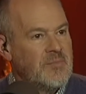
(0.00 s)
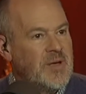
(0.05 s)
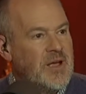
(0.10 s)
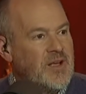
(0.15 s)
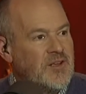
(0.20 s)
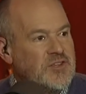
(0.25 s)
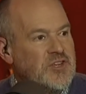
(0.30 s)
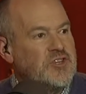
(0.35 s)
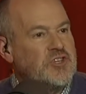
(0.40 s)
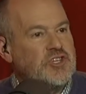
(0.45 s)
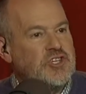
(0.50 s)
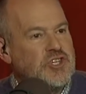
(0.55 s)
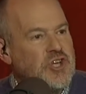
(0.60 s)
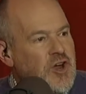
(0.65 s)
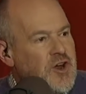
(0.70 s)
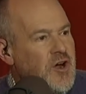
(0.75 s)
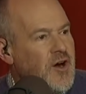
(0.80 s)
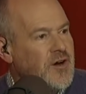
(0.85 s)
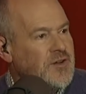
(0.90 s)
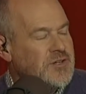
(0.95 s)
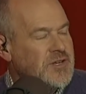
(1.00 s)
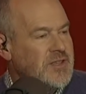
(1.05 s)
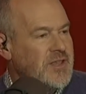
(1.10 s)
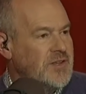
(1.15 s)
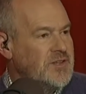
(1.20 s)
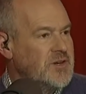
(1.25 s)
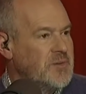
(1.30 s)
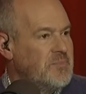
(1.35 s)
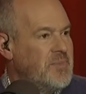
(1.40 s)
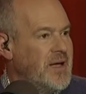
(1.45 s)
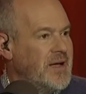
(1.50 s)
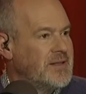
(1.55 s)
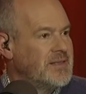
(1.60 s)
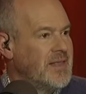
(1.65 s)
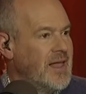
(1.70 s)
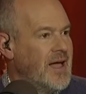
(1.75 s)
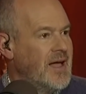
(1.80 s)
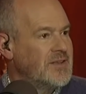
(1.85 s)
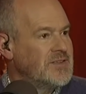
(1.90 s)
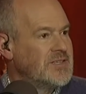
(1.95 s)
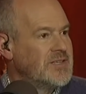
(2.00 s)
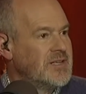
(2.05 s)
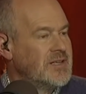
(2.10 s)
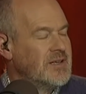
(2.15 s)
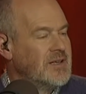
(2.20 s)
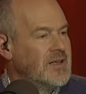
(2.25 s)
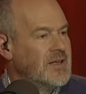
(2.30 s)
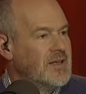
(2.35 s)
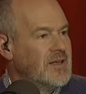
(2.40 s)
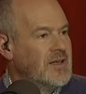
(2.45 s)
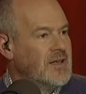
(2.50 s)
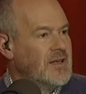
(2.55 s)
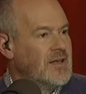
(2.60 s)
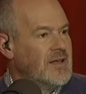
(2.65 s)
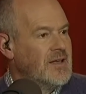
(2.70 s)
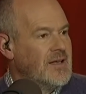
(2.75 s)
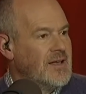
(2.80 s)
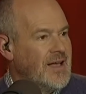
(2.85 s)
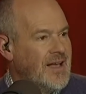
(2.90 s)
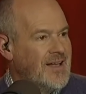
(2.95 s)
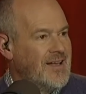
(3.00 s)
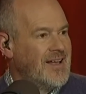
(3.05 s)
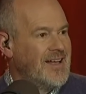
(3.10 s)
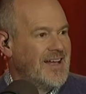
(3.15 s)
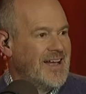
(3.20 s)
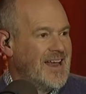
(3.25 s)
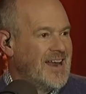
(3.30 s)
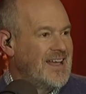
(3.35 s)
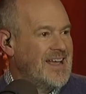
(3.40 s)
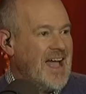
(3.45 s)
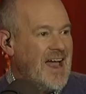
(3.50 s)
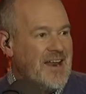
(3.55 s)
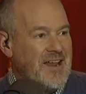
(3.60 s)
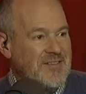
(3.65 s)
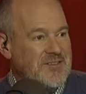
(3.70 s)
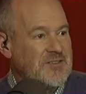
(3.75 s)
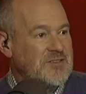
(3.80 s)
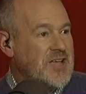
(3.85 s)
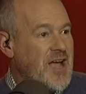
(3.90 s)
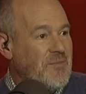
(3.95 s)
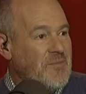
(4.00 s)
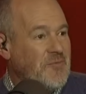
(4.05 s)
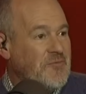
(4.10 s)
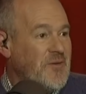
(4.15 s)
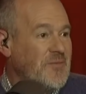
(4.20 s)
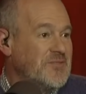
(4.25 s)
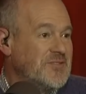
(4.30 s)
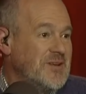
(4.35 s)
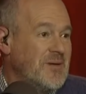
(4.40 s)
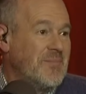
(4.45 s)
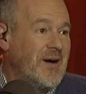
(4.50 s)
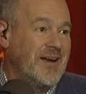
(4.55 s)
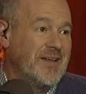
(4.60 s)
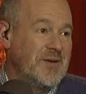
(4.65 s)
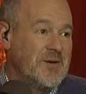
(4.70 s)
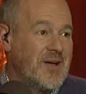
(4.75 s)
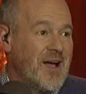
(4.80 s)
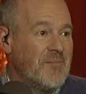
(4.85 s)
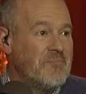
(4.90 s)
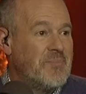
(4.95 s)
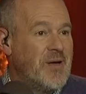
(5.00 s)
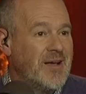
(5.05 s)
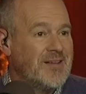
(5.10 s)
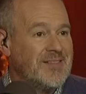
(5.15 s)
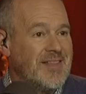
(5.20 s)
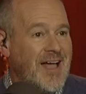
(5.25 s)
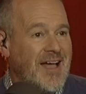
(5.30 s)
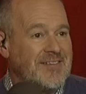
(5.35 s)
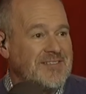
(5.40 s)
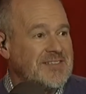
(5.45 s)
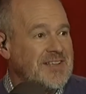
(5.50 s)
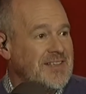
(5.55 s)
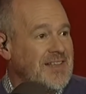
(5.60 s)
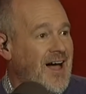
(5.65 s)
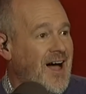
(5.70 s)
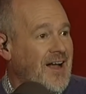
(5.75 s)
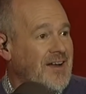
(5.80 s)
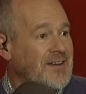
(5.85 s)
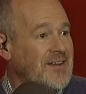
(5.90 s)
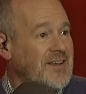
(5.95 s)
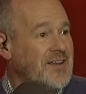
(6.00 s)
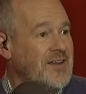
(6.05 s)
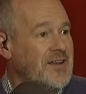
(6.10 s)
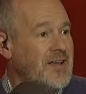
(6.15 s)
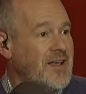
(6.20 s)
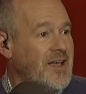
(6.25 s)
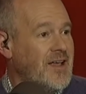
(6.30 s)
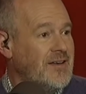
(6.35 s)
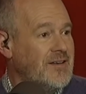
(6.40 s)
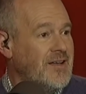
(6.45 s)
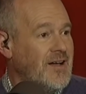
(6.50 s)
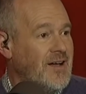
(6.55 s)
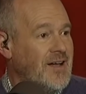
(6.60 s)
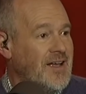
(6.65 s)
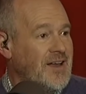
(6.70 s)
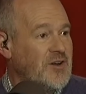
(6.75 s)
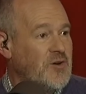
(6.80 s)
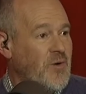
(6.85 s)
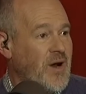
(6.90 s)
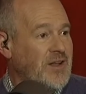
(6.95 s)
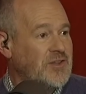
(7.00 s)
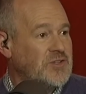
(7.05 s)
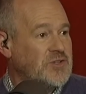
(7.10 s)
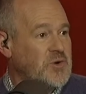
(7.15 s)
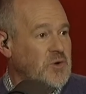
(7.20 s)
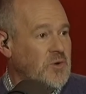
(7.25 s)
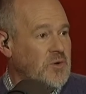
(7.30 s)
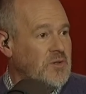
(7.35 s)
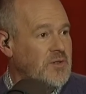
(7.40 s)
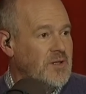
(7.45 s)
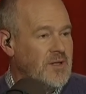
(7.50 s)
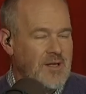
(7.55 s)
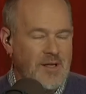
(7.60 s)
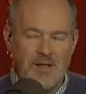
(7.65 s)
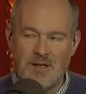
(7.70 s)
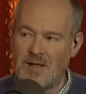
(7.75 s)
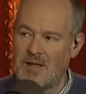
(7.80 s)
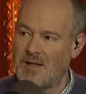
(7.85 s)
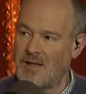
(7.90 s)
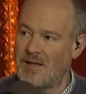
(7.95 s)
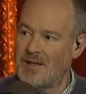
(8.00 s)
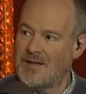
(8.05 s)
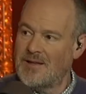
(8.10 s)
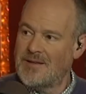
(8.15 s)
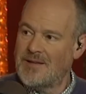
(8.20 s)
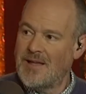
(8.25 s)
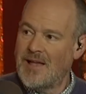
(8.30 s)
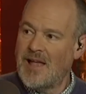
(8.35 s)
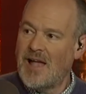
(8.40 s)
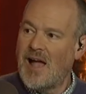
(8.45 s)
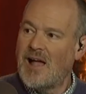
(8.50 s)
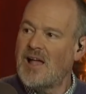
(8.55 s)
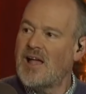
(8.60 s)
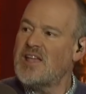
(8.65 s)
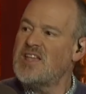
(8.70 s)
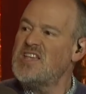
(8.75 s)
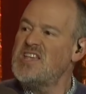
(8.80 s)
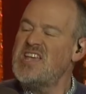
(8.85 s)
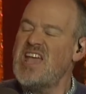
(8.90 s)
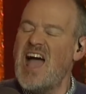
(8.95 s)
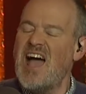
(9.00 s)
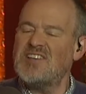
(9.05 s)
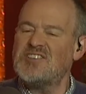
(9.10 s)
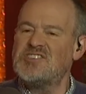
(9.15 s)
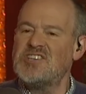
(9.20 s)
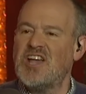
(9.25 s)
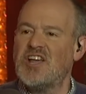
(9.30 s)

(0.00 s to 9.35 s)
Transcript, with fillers: because it should hurt you that you're picked last. And again, this is coming from somebody who got picked last a lot in in in, uh, in grade school. Should it though, Rich? I mean, you're the 24 yes,